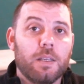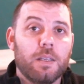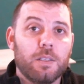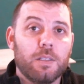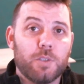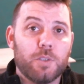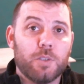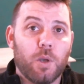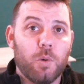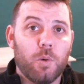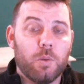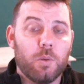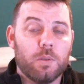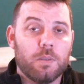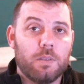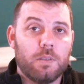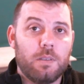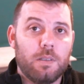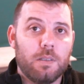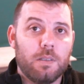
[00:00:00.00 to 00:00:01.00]
So
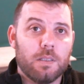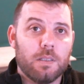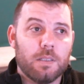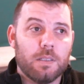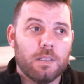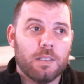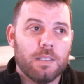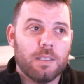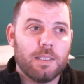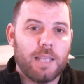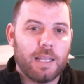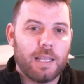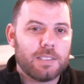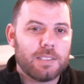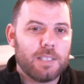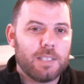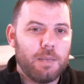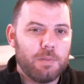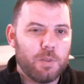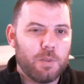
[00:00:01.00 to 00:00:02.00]
that
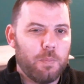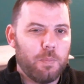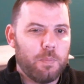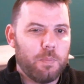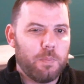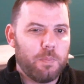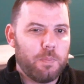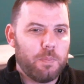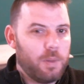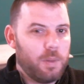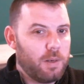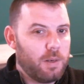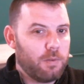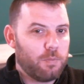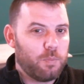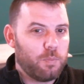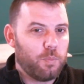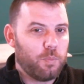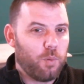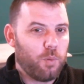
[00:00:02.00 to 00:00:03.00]
seems a bit of
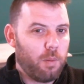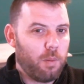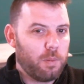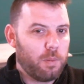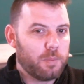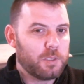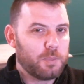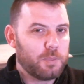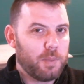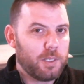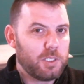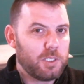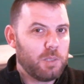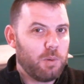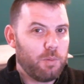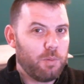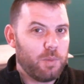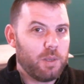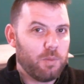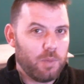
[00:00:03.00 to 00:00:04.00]
a problem, especially
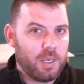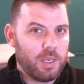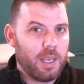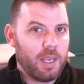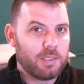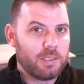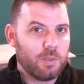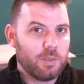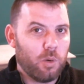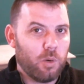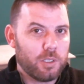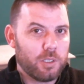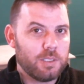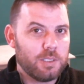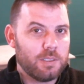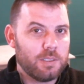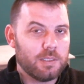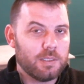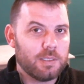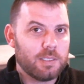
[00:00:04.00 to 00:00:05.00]
when we get to
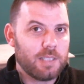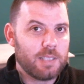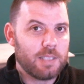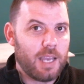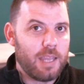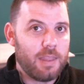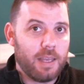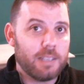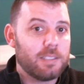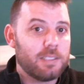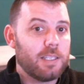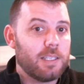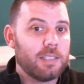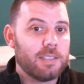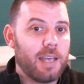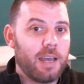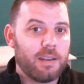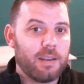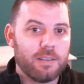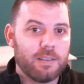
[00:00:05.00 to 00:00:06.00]
Washington State. They sent
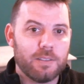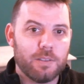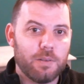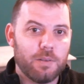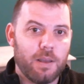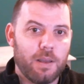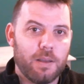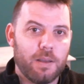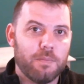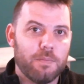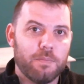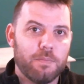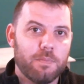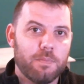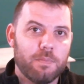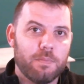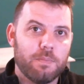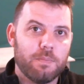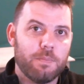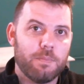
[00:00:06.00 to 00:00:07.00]
out
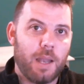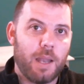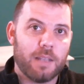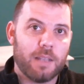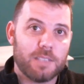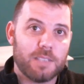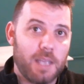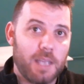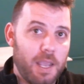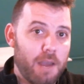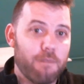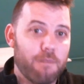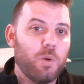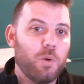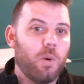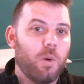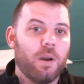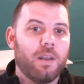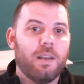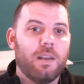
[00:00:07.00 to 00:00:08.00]
ballots to
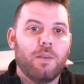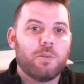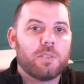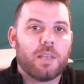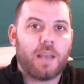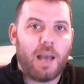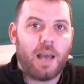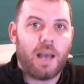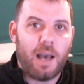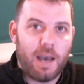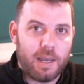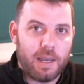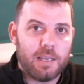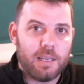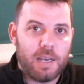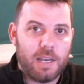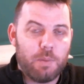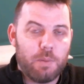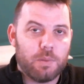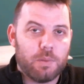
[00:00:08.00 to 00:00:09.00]
everyone, and it looks like hardly
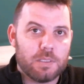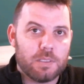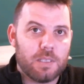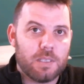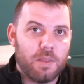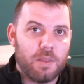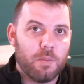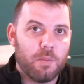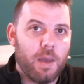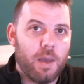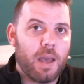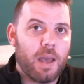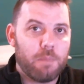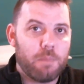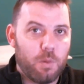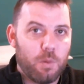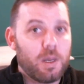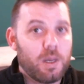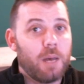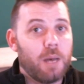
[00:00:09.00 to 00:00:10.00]
anyone sent them back,
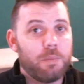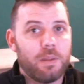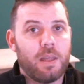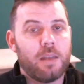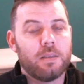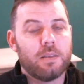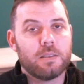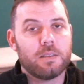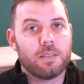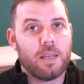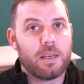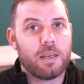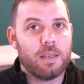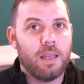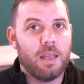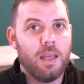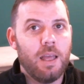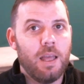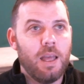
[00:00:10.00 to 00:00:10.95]
but we'll come to that in a second.